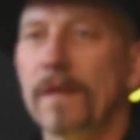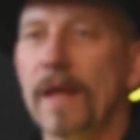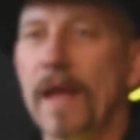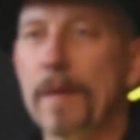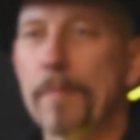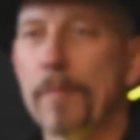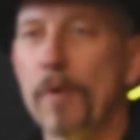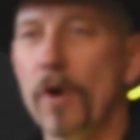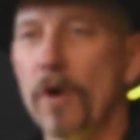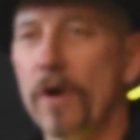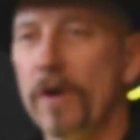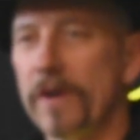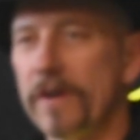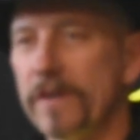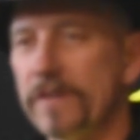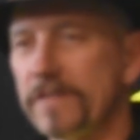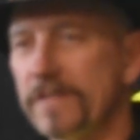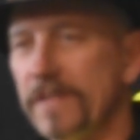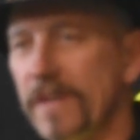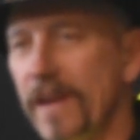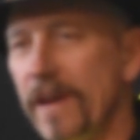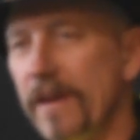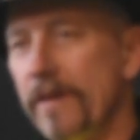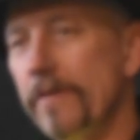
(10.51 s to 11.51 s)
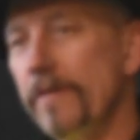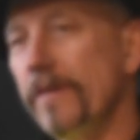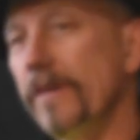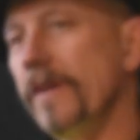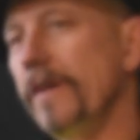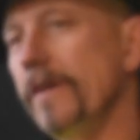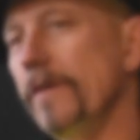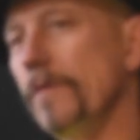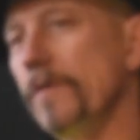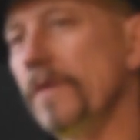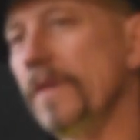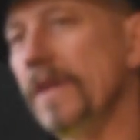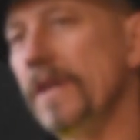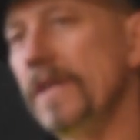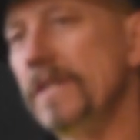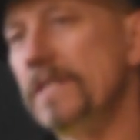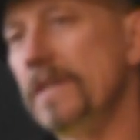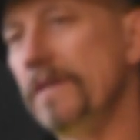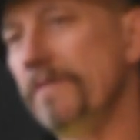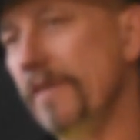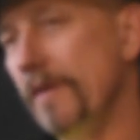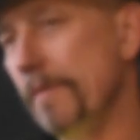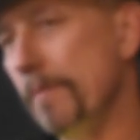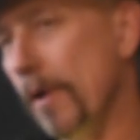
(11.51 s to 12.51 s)
Hey bow hunters, Aaron here with the
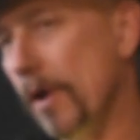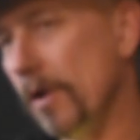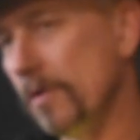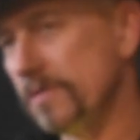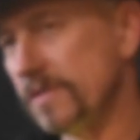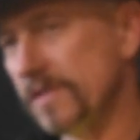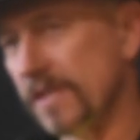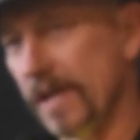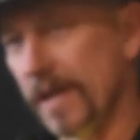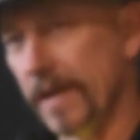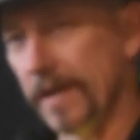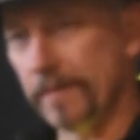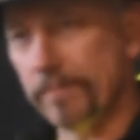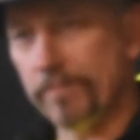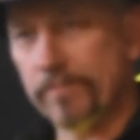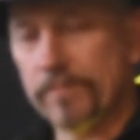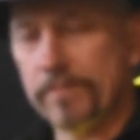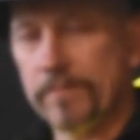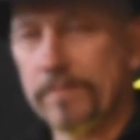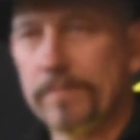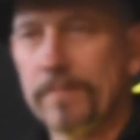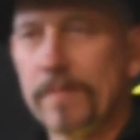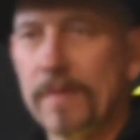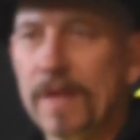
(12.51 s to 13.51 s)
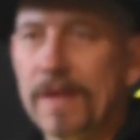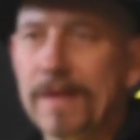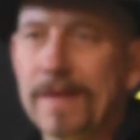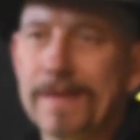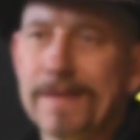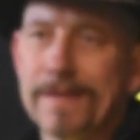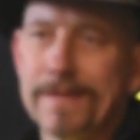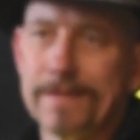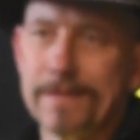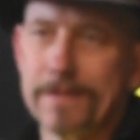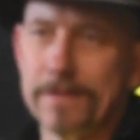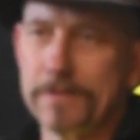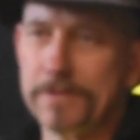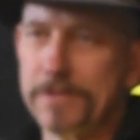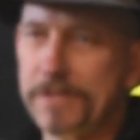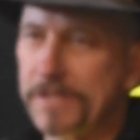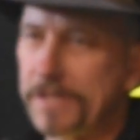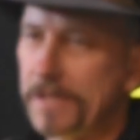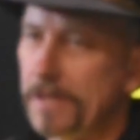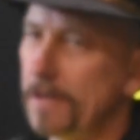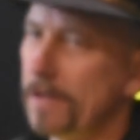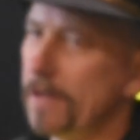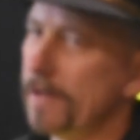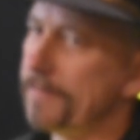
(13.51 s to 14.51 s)
EZV Bow Sight. There's
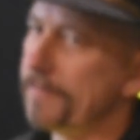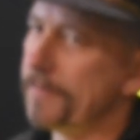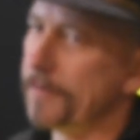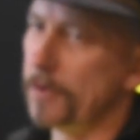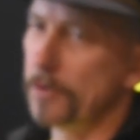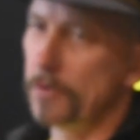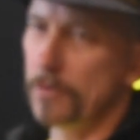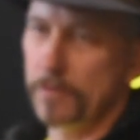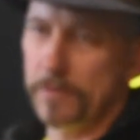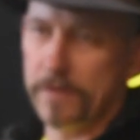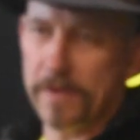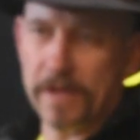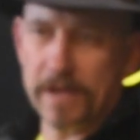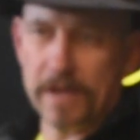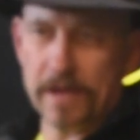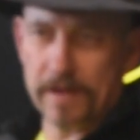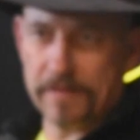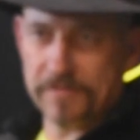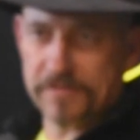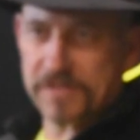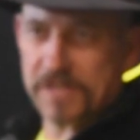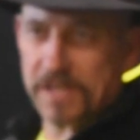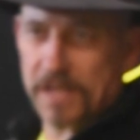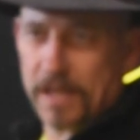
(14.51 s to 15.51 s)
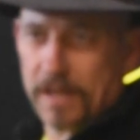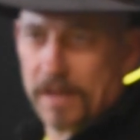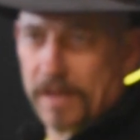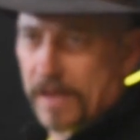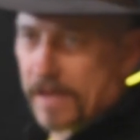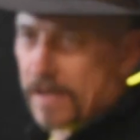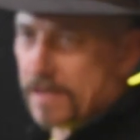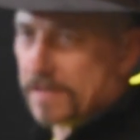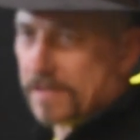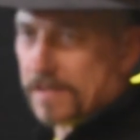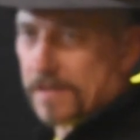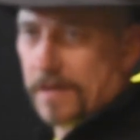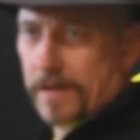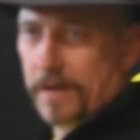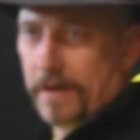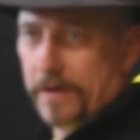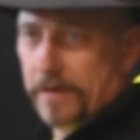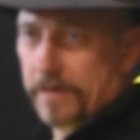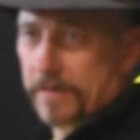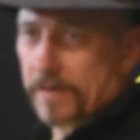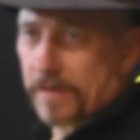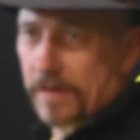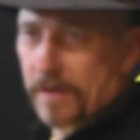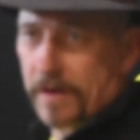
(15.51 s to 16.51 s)
still a few that have seen this
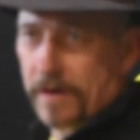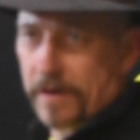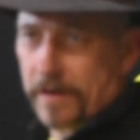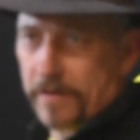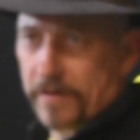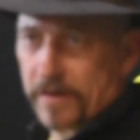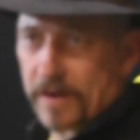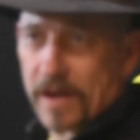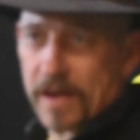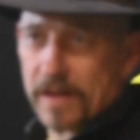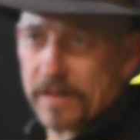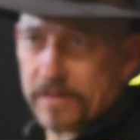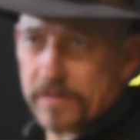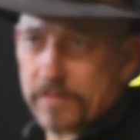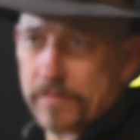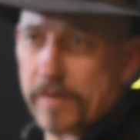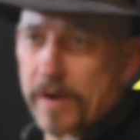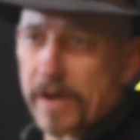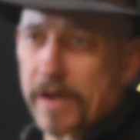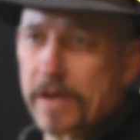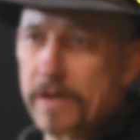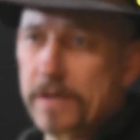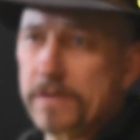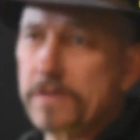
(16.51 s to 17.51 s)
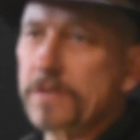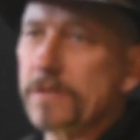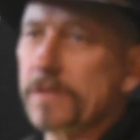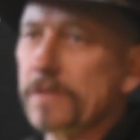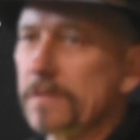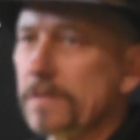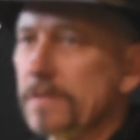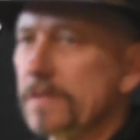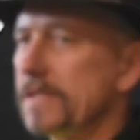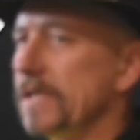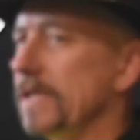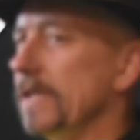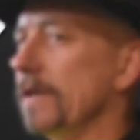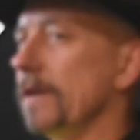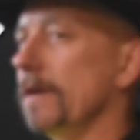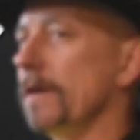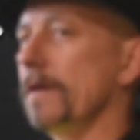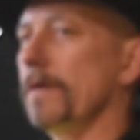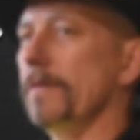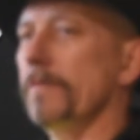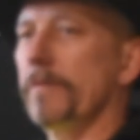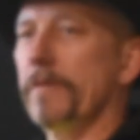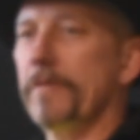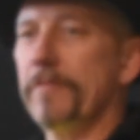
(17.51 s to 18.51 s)
here and there and on the range and seen
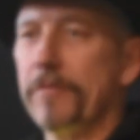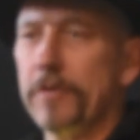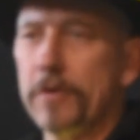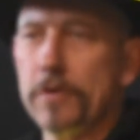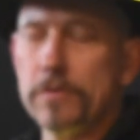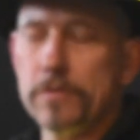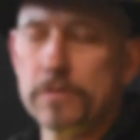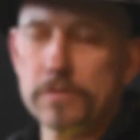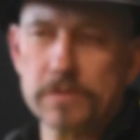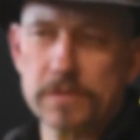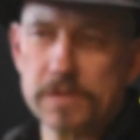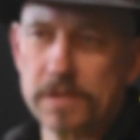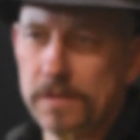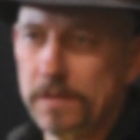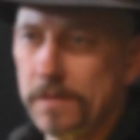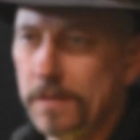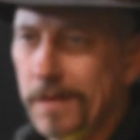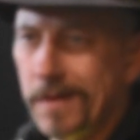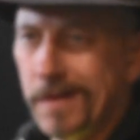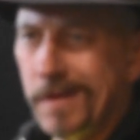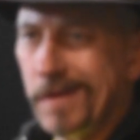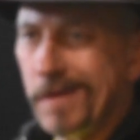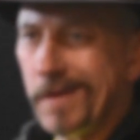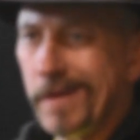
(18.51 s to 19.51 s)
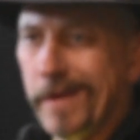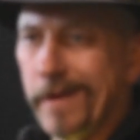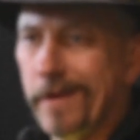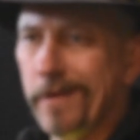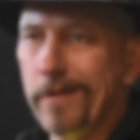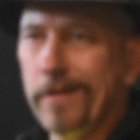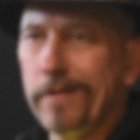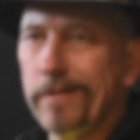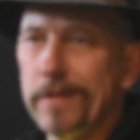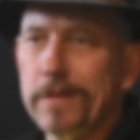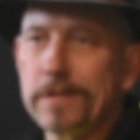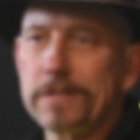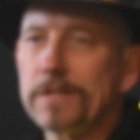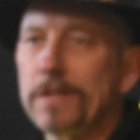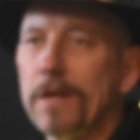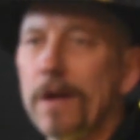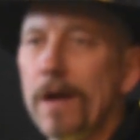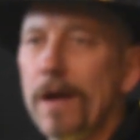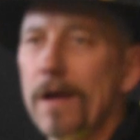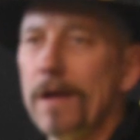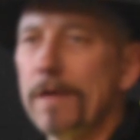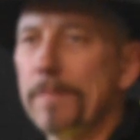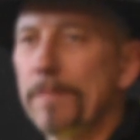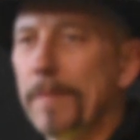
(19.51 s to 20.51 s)
our reviews and all this
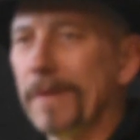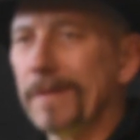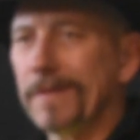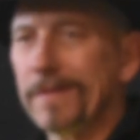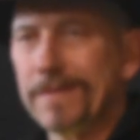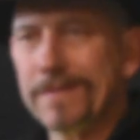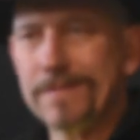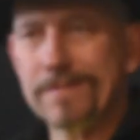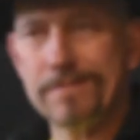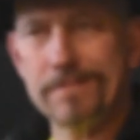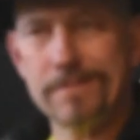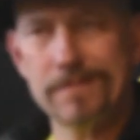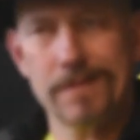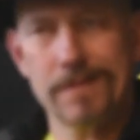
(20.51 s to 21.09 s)
talk, but